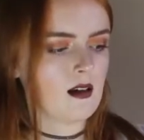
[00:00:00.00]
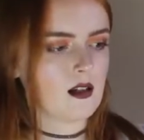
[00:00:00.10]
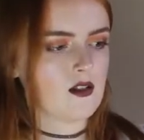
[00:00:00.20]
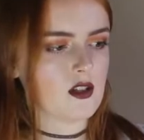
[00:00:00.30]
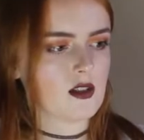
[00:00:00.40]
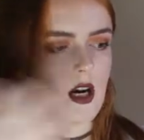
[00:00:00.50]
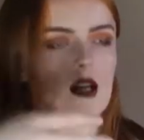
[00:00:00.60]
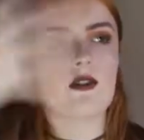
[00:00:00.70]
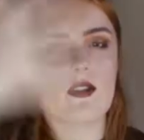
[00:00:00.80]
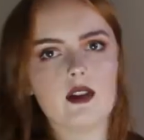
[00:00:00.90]
and just
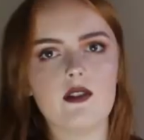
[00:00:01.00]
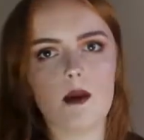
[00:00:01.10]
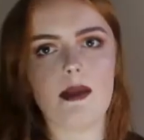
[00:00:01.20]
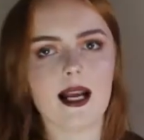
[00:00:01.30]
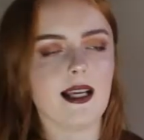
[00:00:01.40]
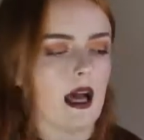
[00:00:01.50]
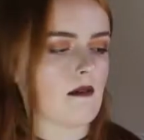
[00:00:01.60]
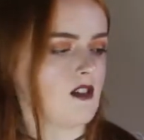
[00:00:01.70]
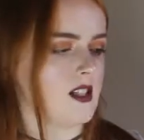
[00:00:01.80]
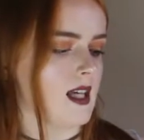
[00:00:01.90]
kind of give it a blank
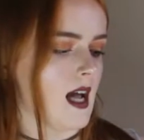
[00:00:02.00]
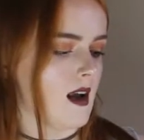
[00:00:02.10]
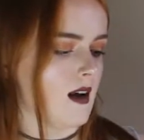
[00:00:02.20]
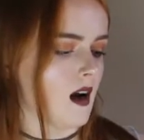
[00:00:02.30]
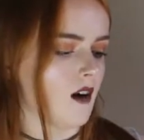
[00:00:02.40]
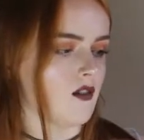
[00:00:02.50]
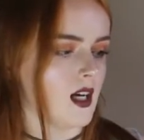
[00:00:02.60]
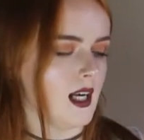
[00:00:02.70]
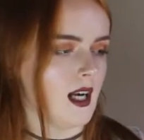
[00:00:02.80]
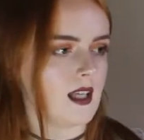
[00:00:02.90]
canvas again. And I
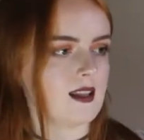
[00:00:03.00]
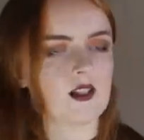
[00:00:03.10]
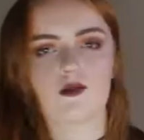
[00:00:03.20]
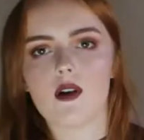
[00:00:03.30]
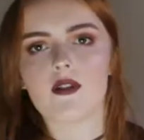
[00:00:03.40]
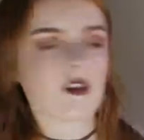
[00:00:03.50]
really like this one,